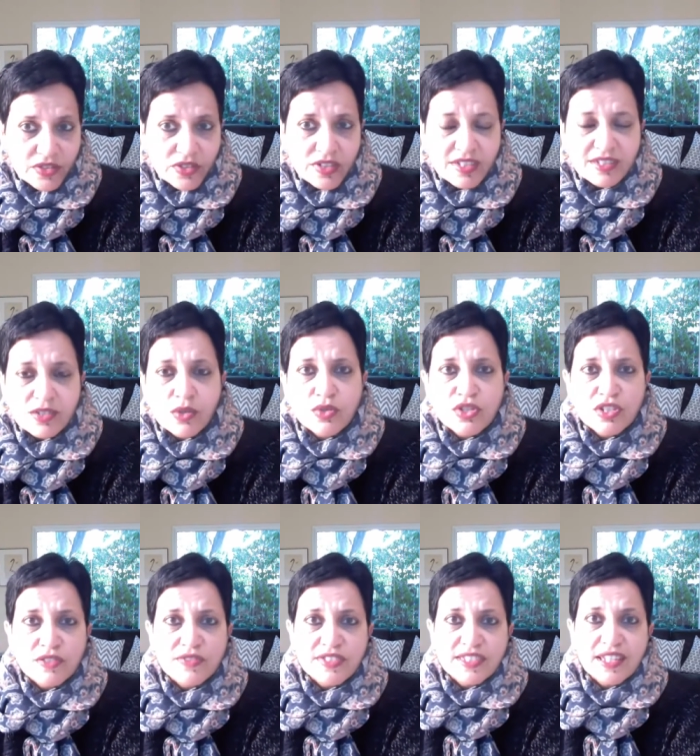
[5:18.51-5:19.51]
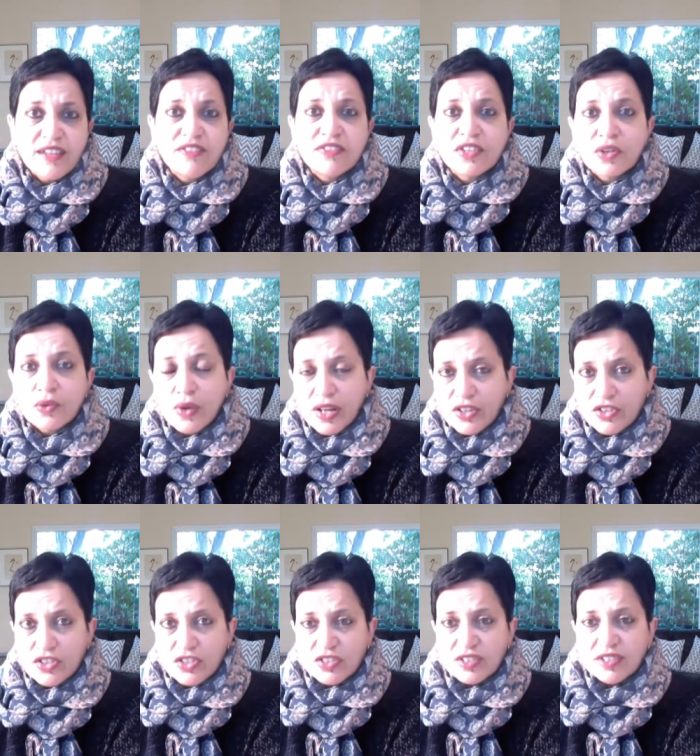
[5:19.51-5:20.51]
So this notion of
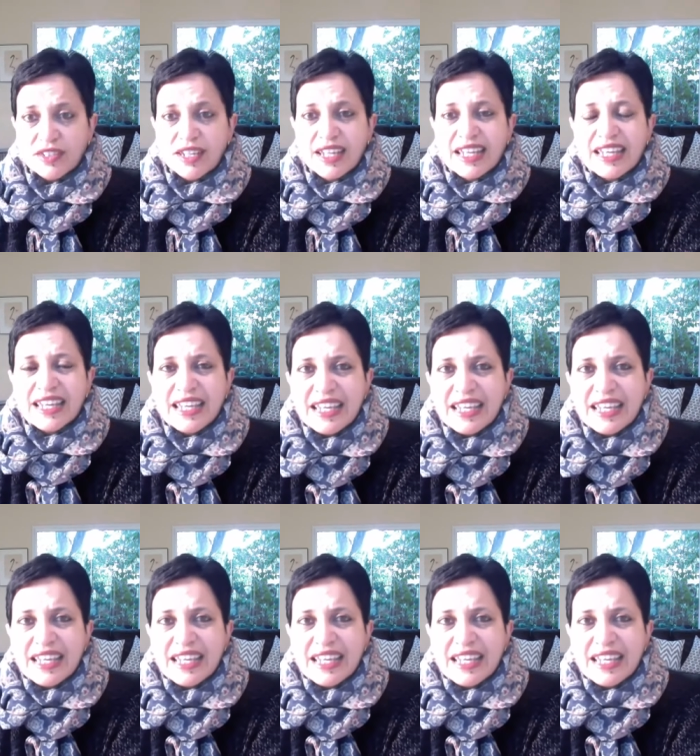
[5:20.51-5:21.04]
self-correction